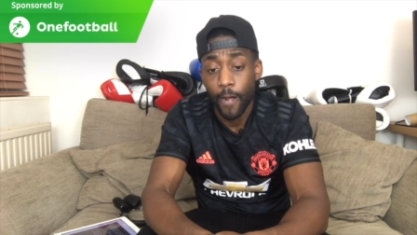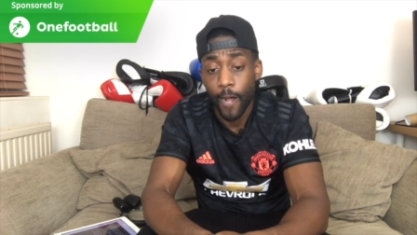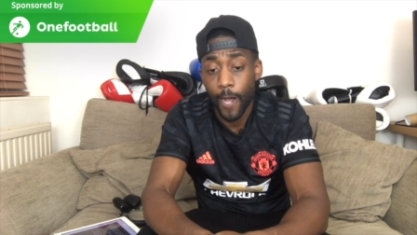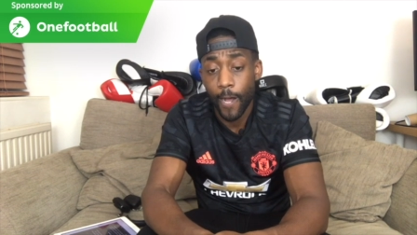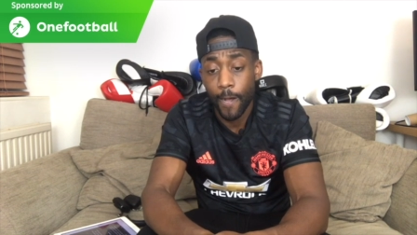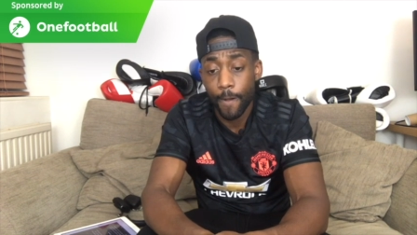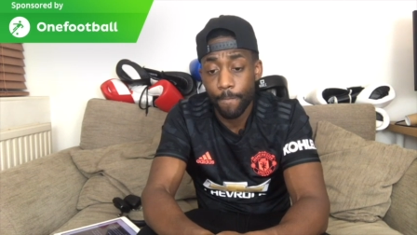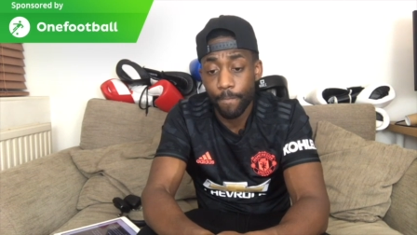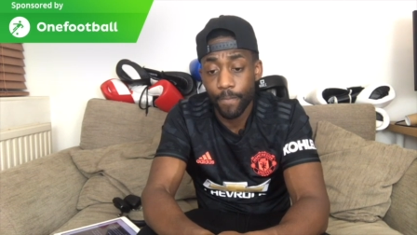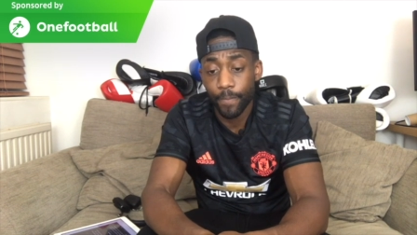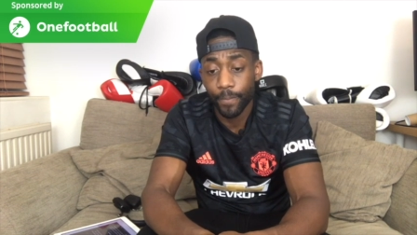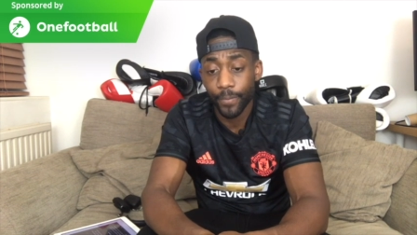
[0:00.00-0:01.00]

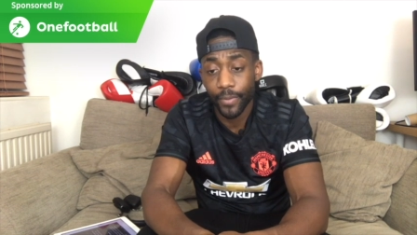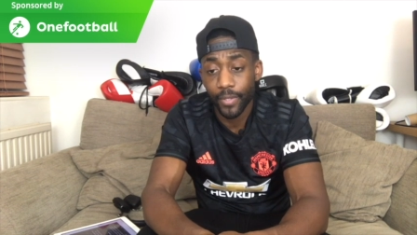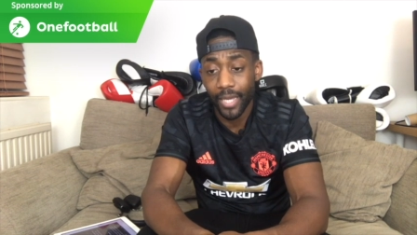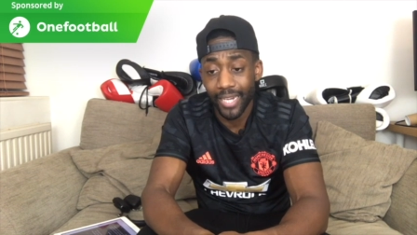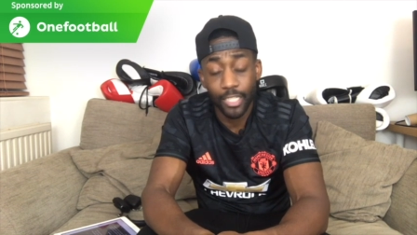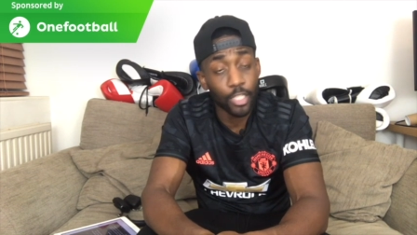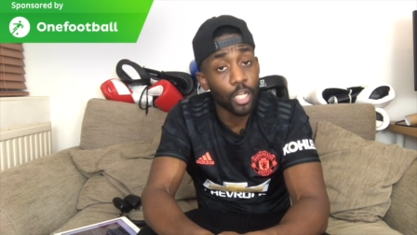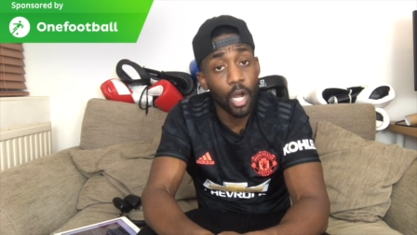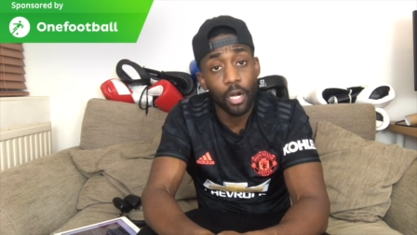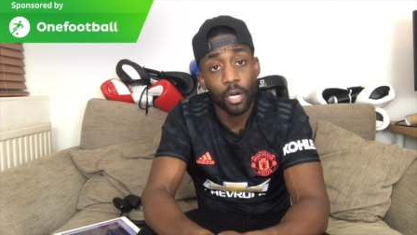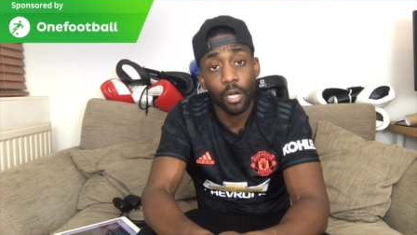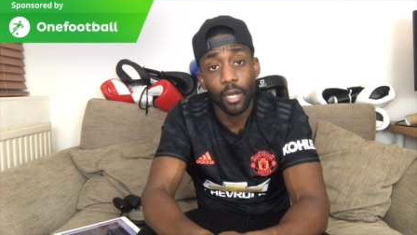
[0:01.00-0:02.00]
Um, and he's
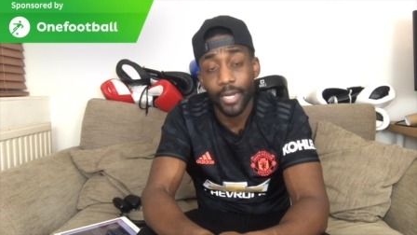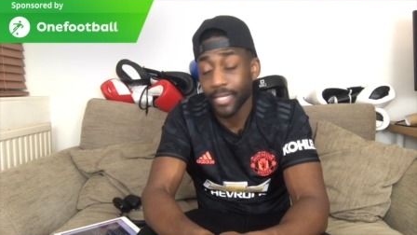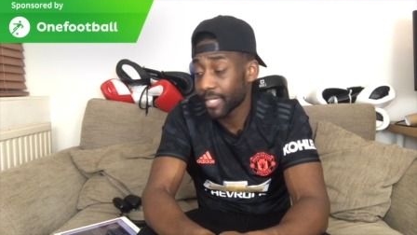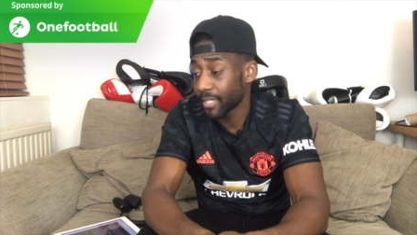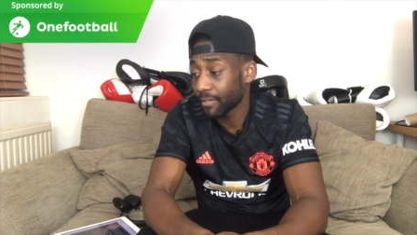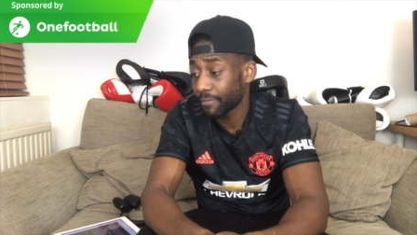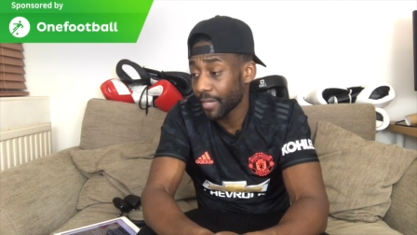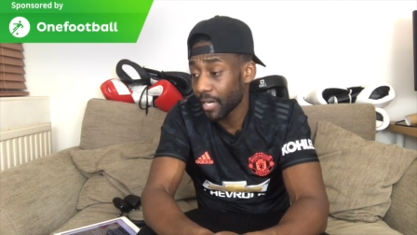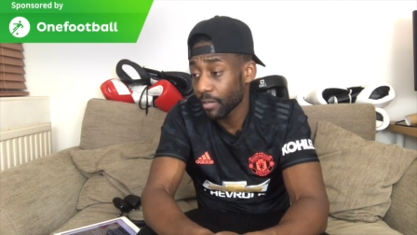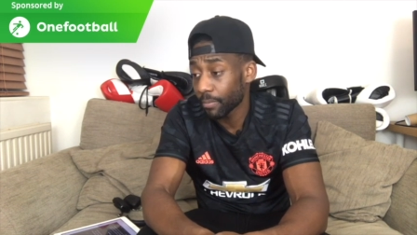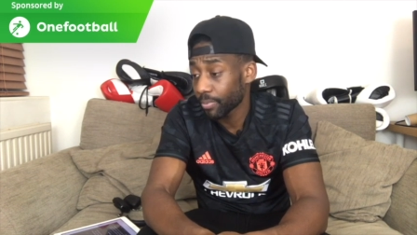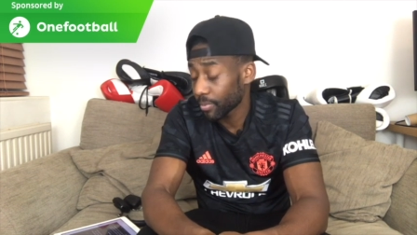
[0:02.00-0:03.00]
young and he can
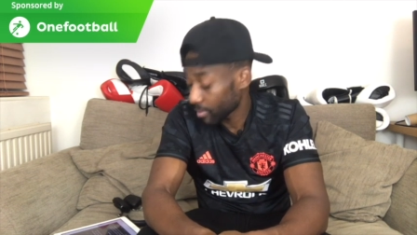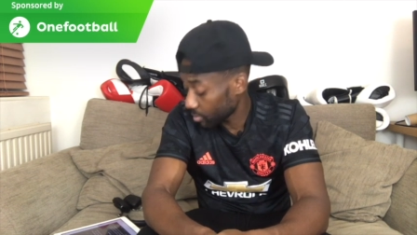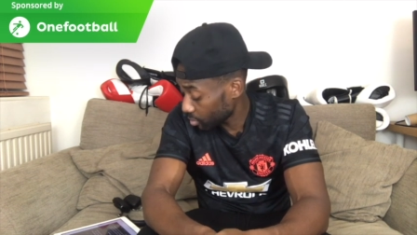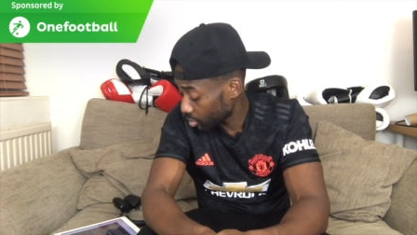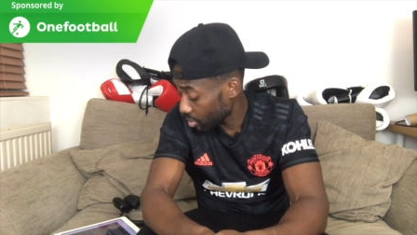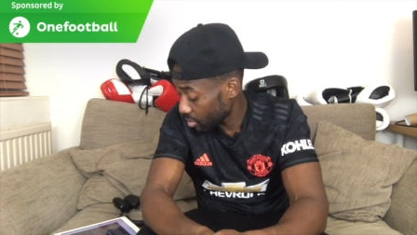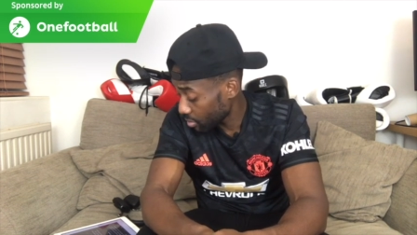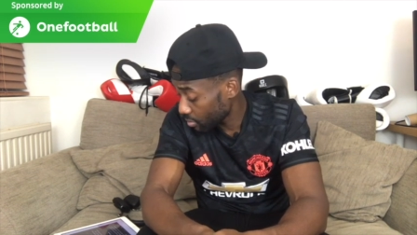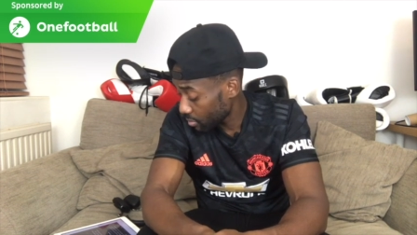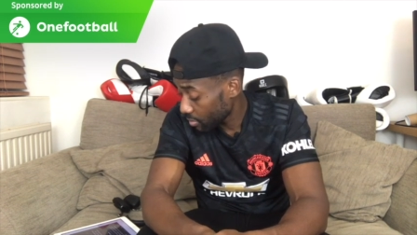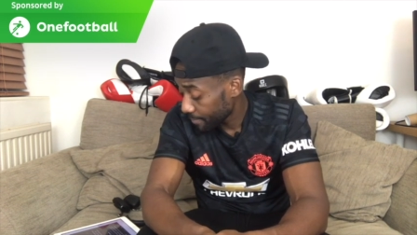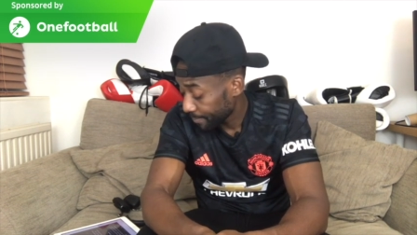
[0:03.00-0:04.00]
develop. So,